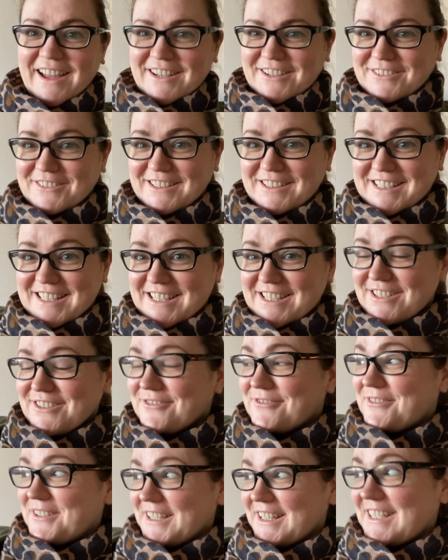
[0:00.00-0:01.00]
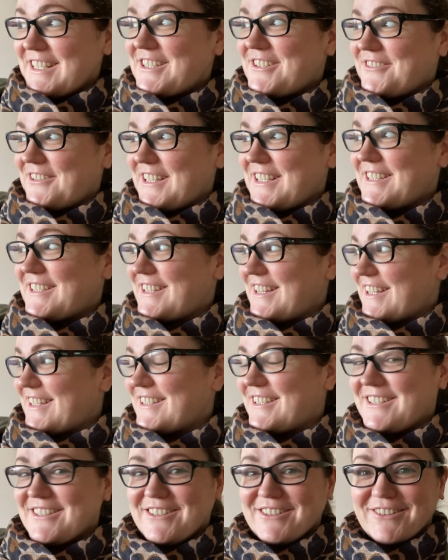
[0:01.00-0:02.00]
I know this is a really strange thing
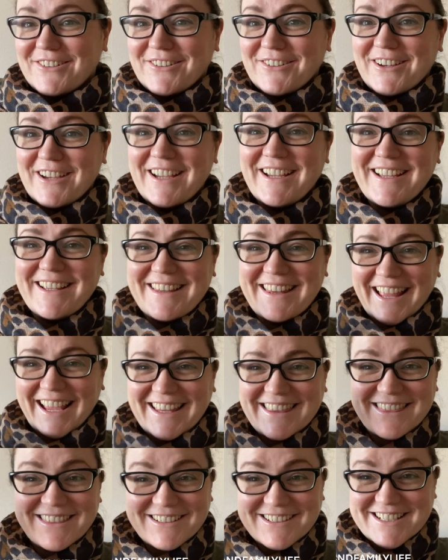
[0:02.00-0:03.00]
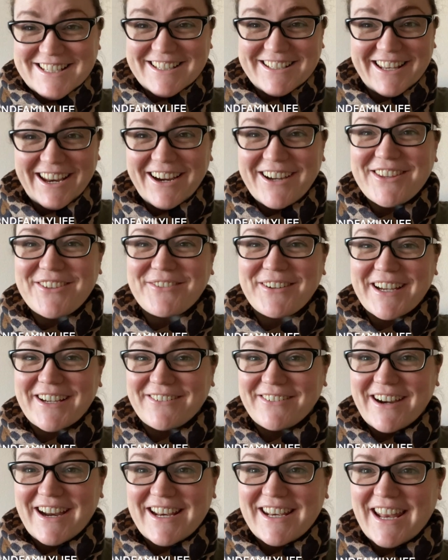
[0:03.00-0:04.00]
to do. Like, there's an earthquake
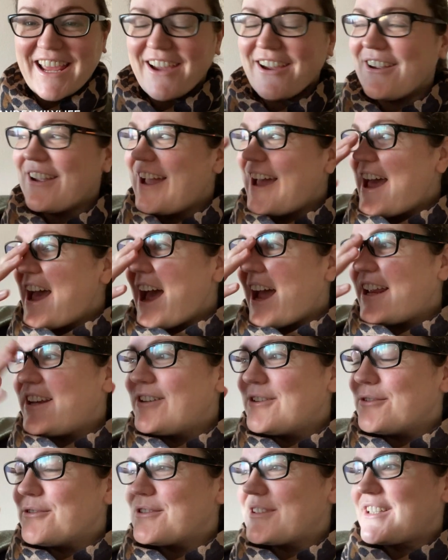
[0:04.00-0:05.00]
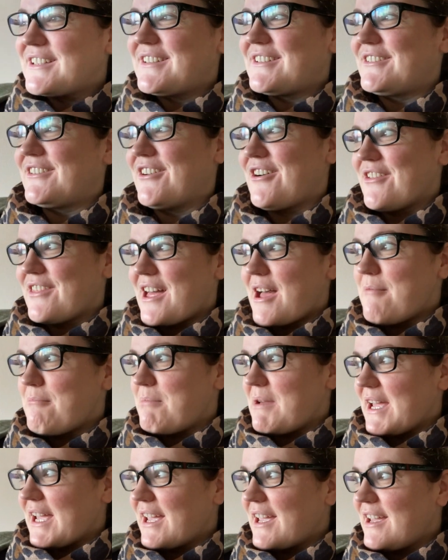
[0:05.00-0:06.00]
right now. I know that they're not that
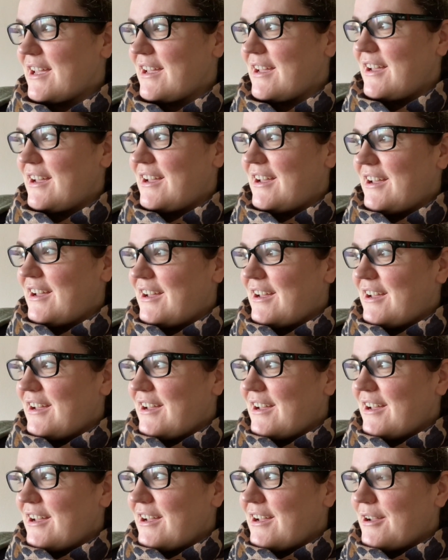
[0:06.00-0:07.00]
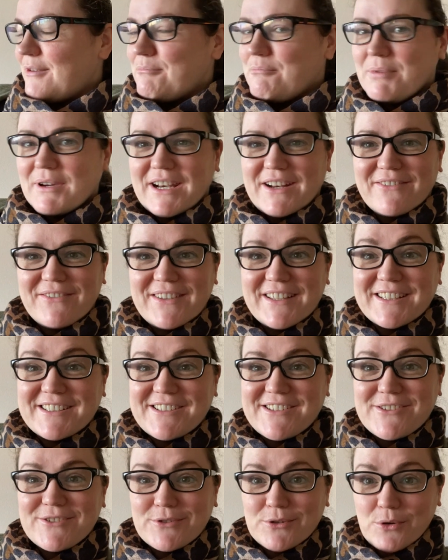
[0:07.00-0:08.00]
big, but it
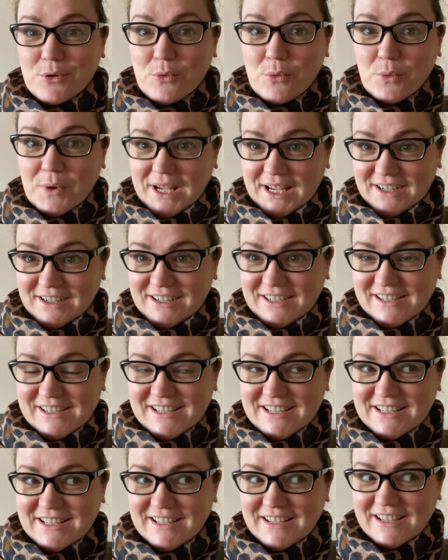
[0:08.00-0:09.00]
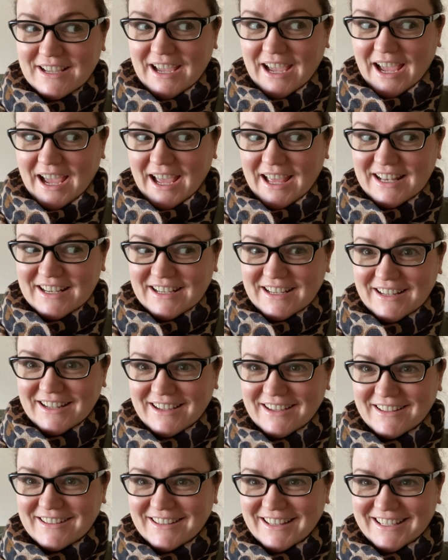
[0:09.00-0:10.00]
feels so weird and
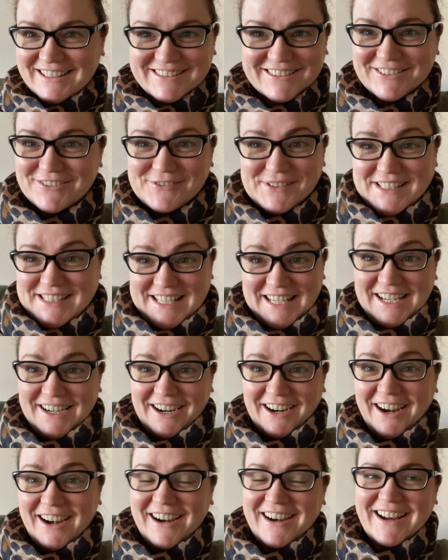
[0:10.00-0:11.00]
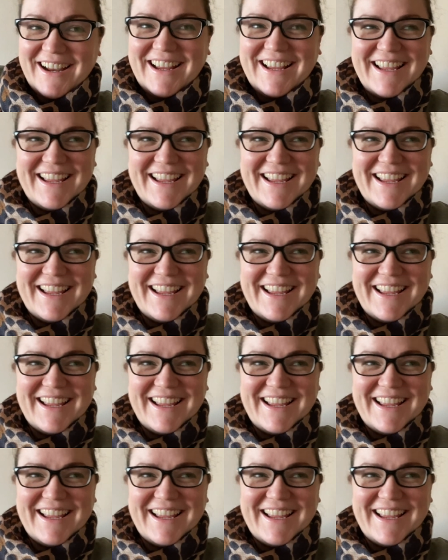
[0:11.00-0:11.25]
like no one's here.